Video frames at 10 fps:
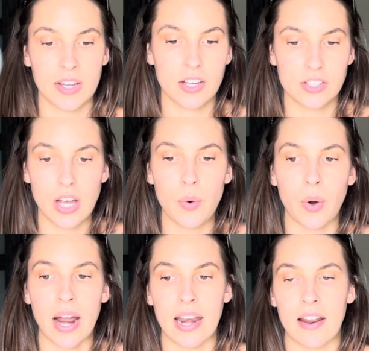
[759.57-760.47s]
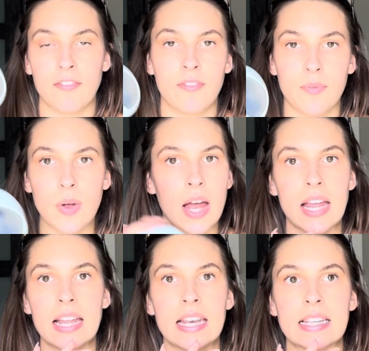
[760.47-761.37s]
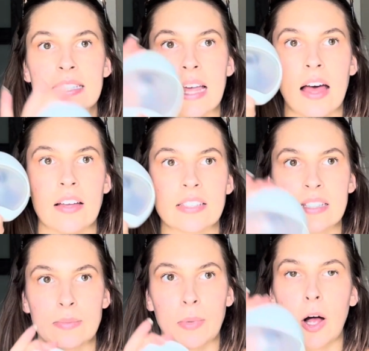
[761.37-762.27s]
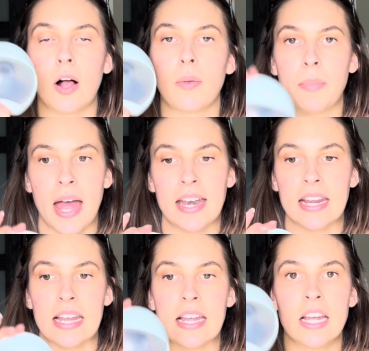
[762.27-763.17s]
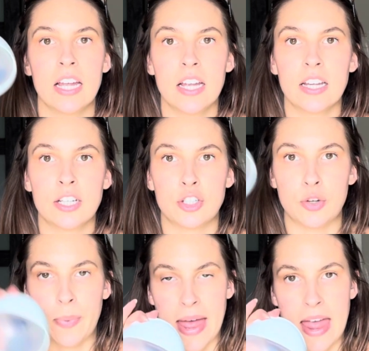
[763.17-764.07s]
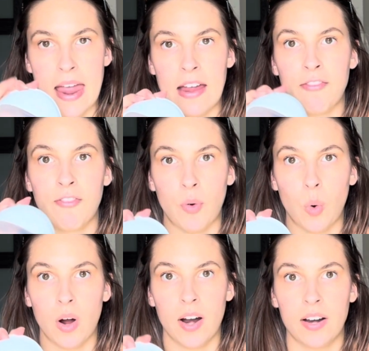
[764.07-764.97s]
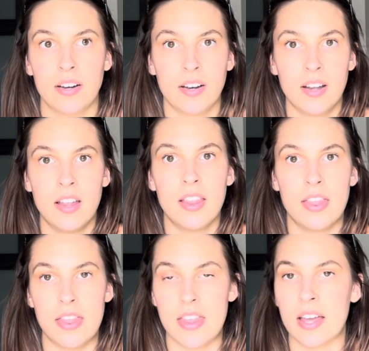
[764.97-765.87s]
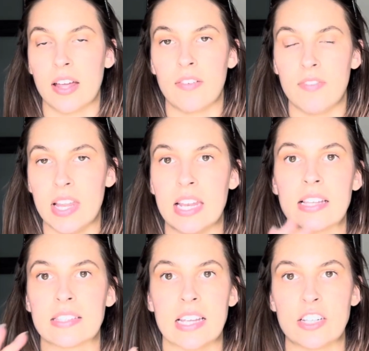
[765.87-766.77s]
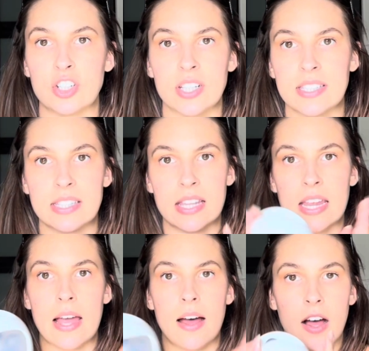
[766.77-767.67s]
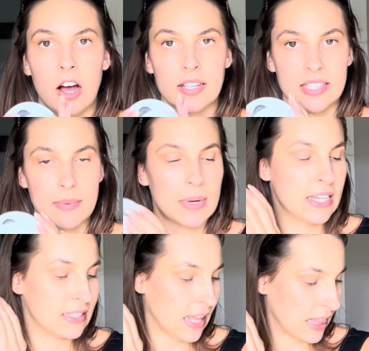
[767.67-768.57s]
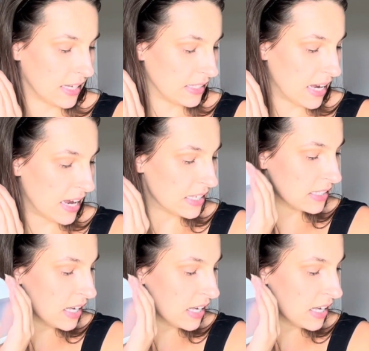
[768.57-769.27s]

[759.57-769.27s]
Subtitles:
so great, and it is a small penny to pay for the convenience and just the awesomeness that this is.